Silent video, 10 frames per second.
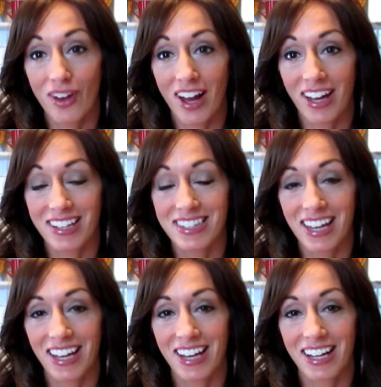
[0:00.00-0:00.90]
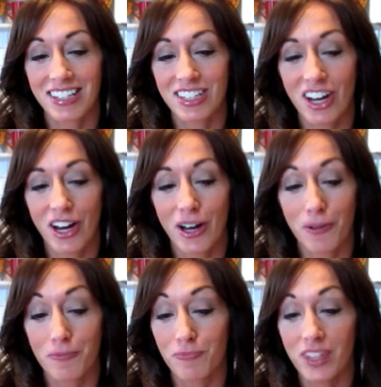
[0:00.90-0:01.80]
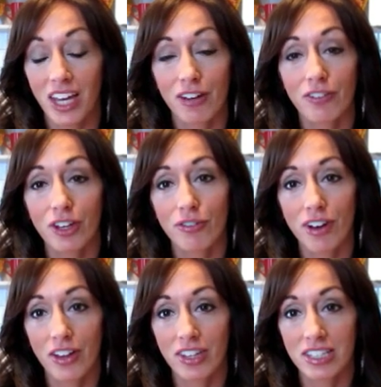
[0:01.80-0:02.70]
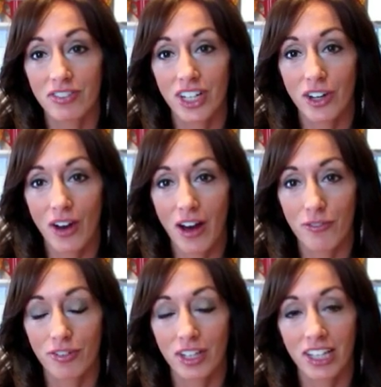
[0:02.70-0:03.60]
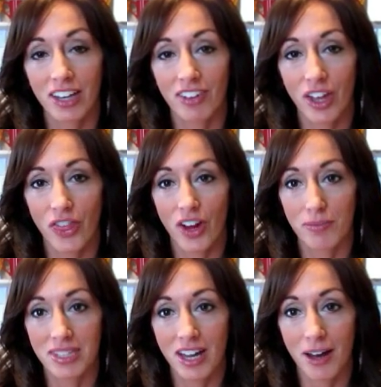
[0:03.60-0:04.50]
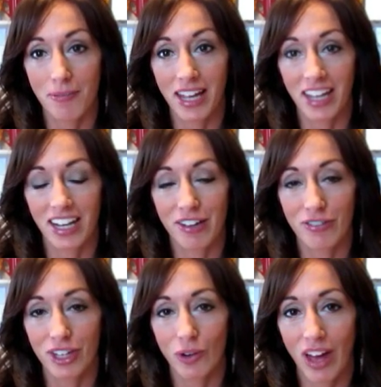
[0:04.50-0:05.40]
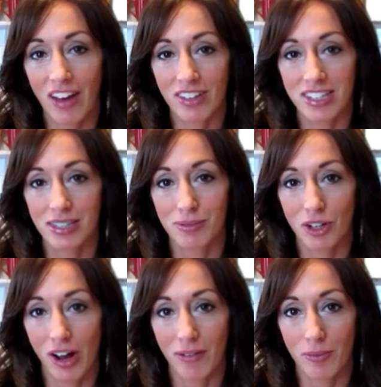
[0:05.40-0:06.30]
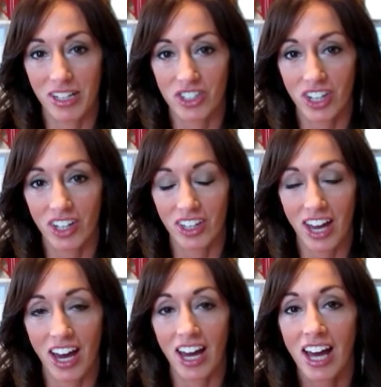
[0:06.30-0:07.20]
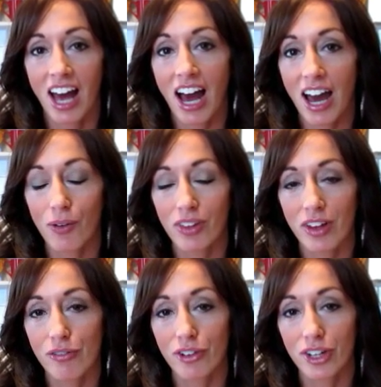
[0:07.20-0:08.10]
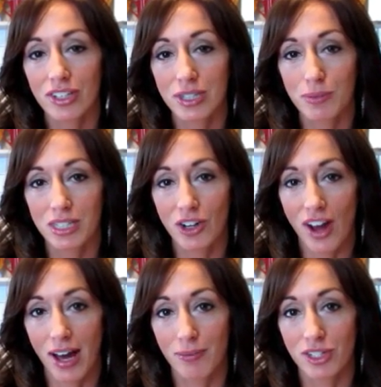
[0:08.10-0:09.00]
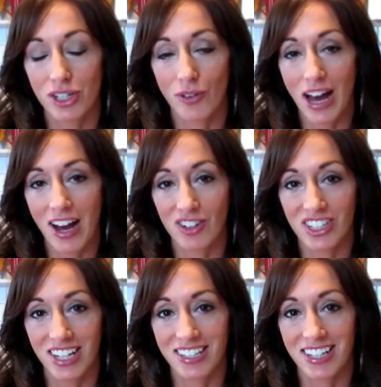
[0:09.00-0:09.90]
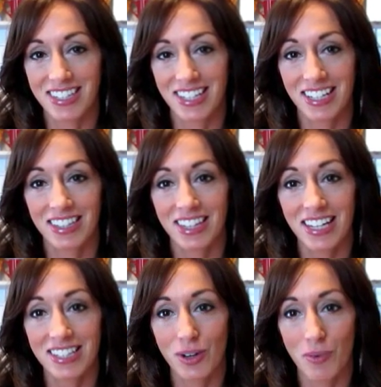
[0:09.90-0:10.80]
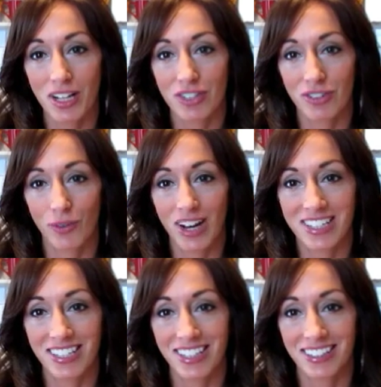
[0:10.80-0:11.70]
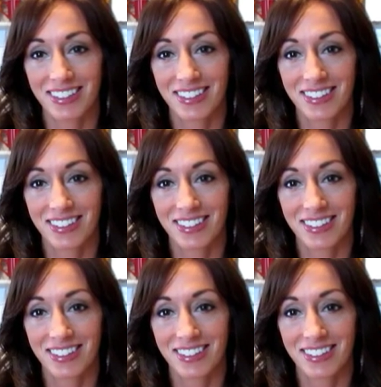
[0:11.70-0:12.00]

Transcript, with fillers: nice, and um, if you found this video helpful, give it a thumbs up, and if you haven't subscribed to my channel yet, I would love for you to subscribe to How Jen Does It. Thanks so much for watching.